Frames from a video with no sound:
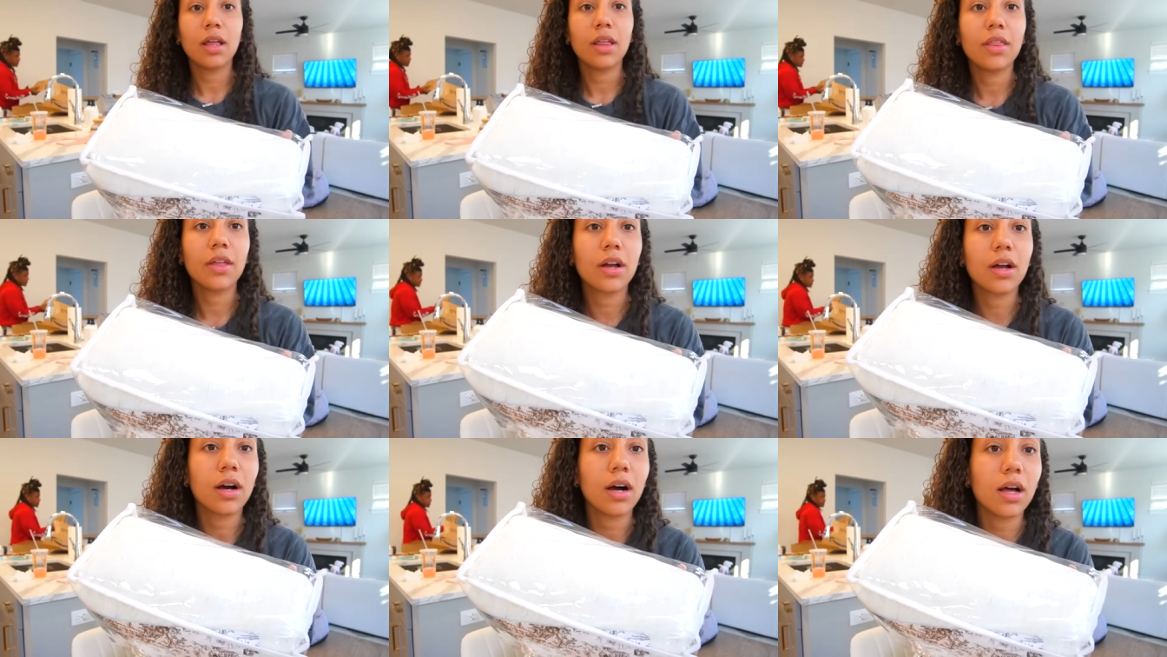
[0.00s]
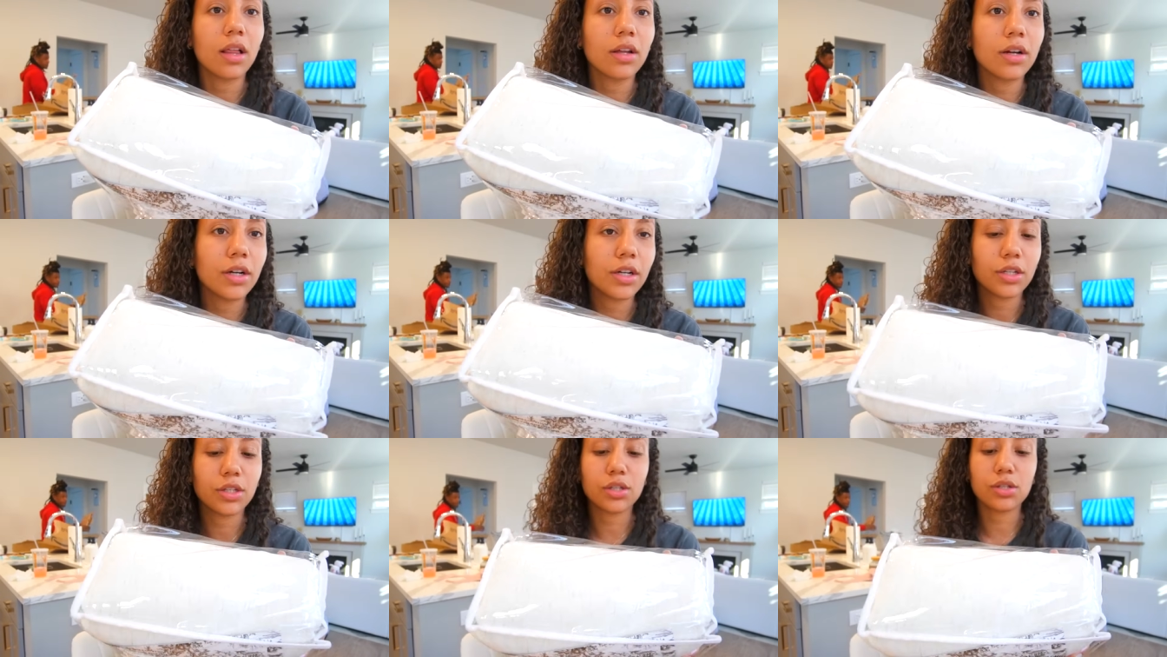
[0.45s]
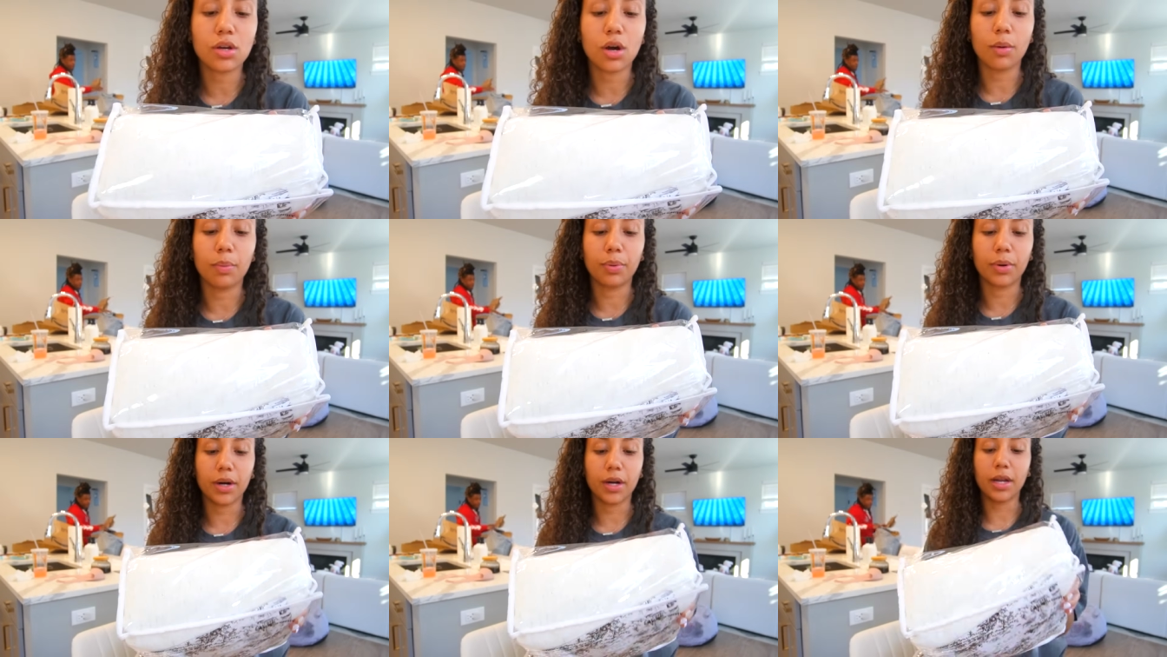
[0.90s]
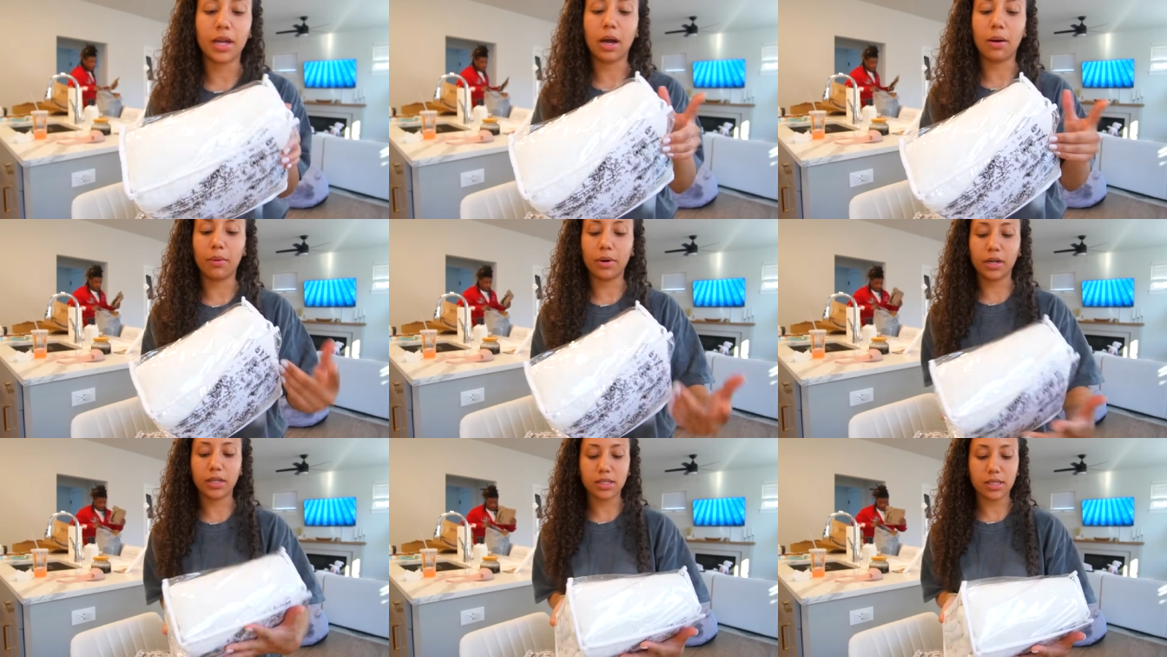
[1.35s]
The color is so pretty. I
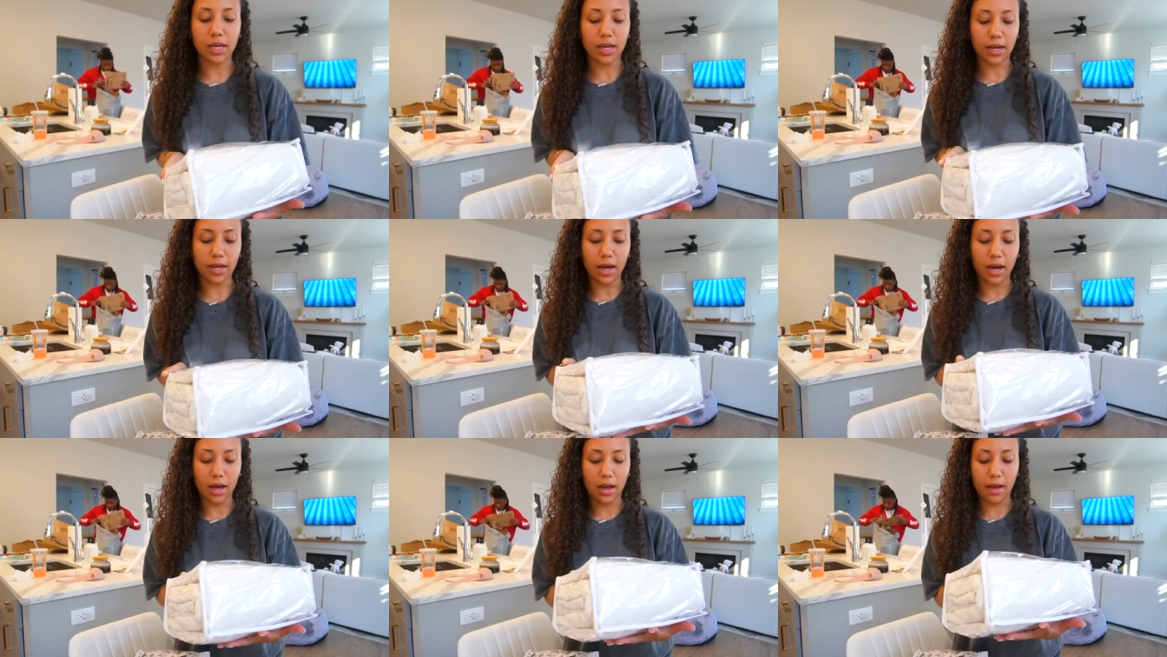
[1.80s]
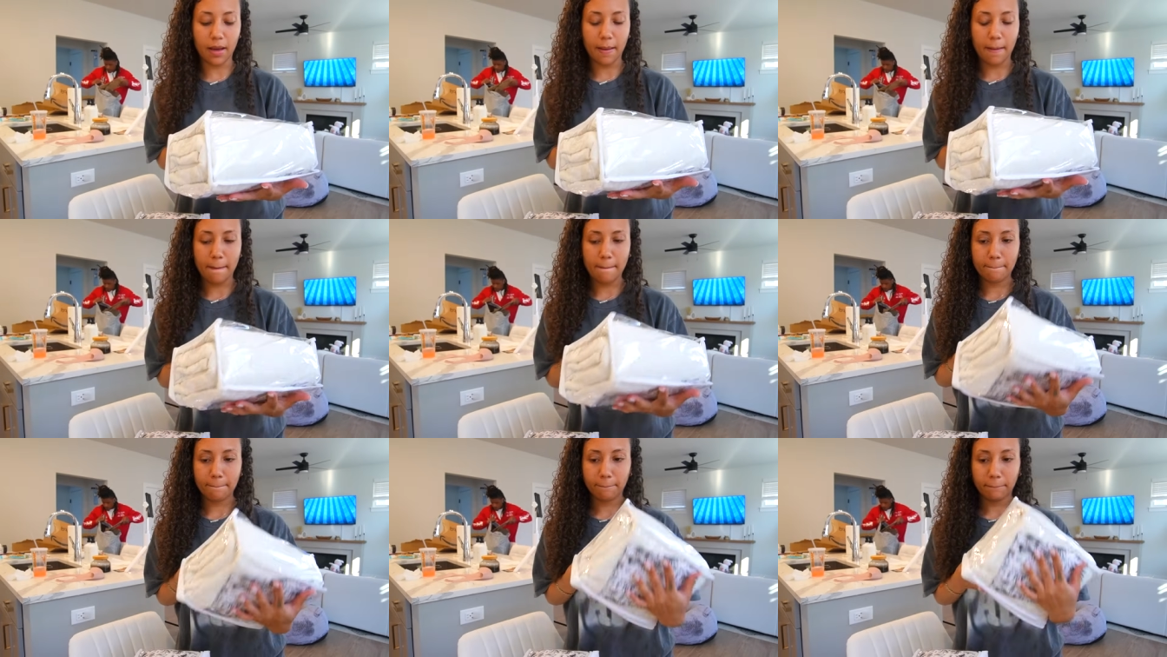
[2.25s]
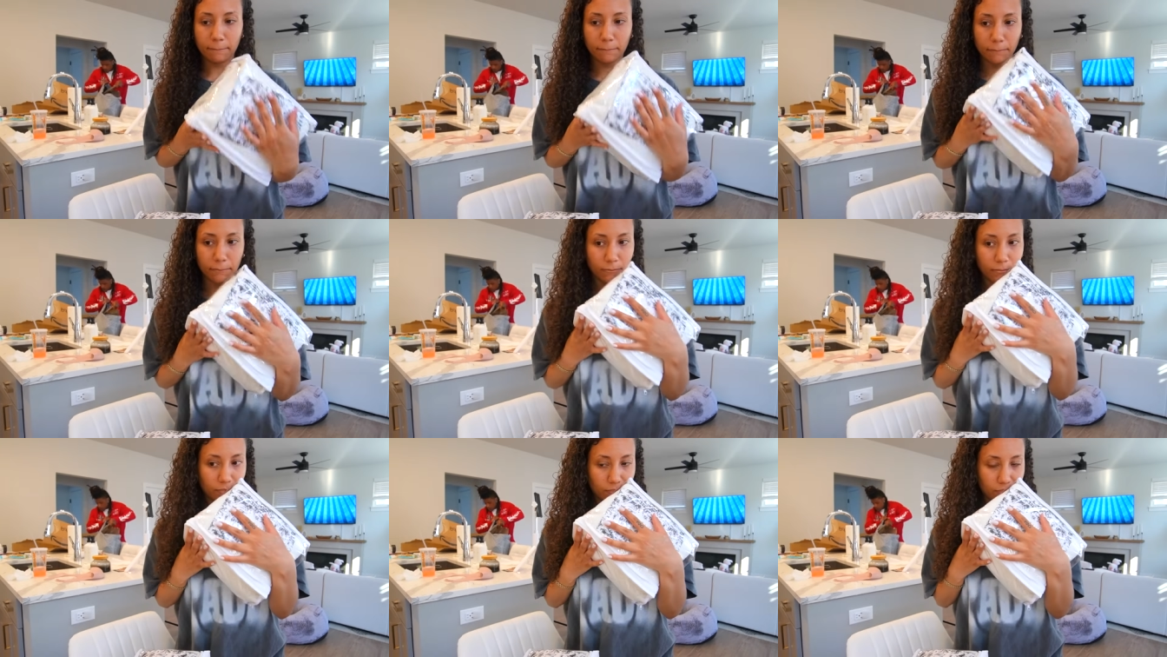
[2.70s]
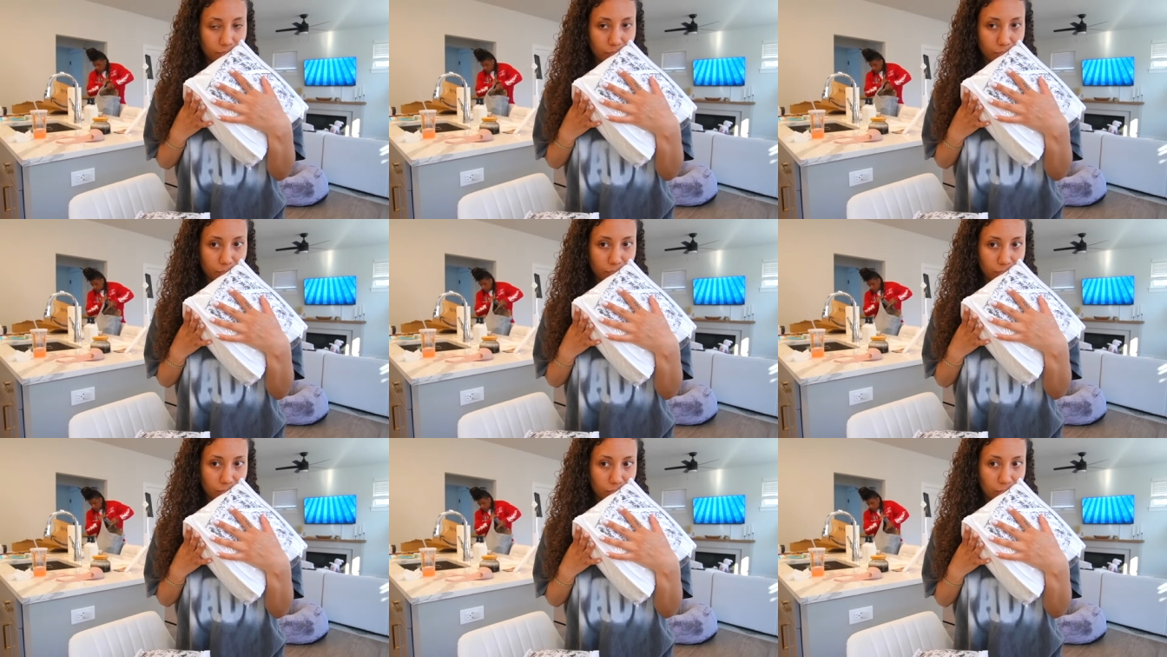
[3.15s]
want to say I got,
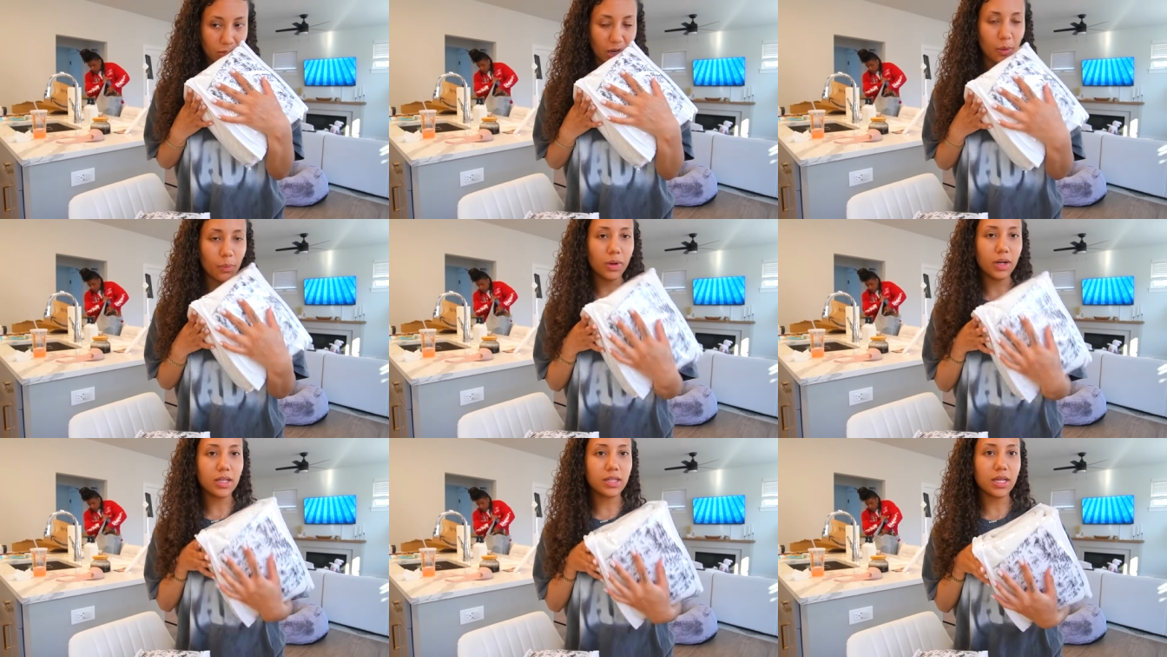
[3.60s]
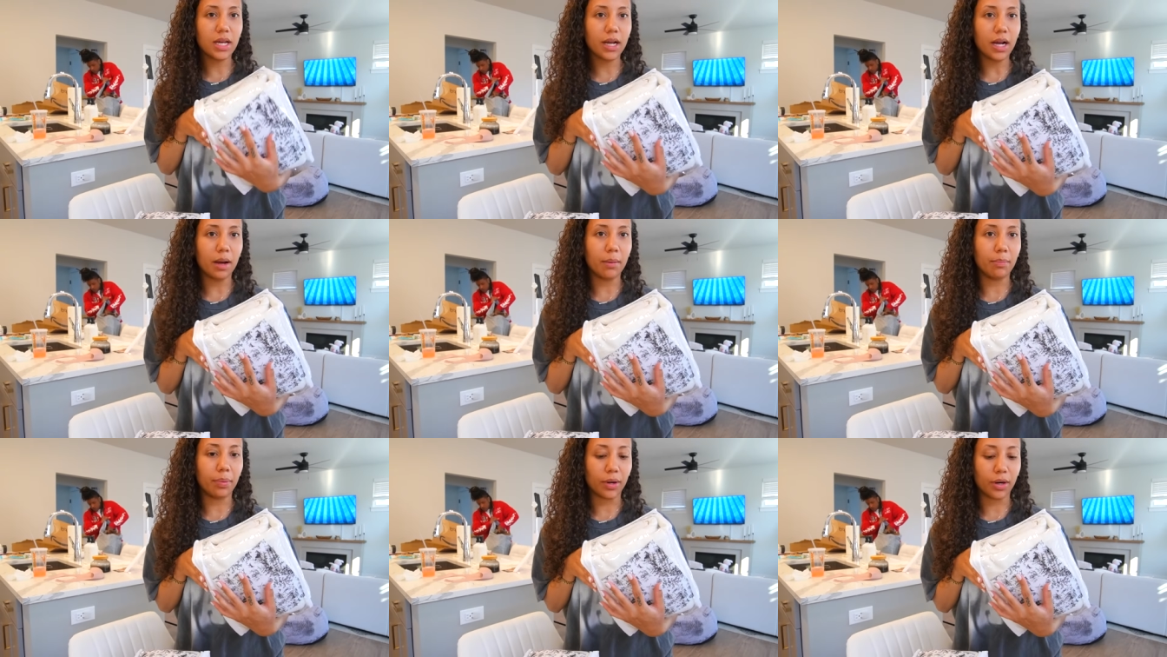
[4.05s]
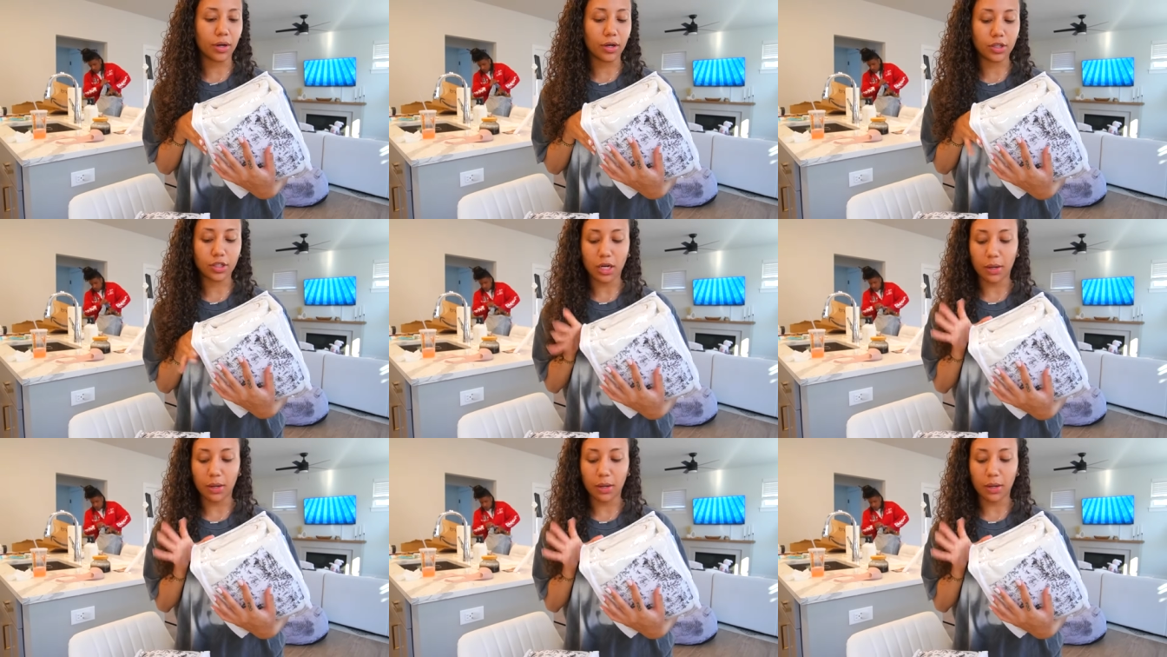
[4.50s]
I want to say I got birch.